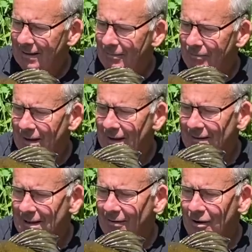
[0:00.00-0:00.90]
But
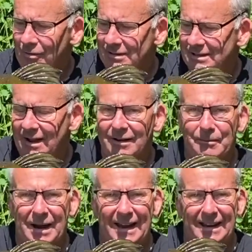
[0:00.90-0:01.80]
there I was, staring a
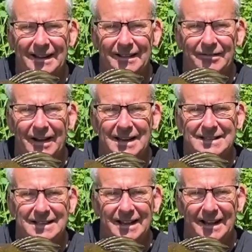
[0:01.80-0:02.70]
blank in the face,
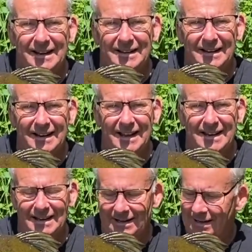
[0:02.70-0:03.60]
and then an 8,
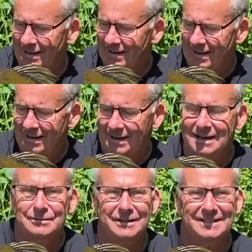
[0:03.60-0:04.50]
and this
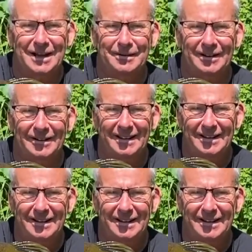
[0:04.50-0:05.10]
one's come along.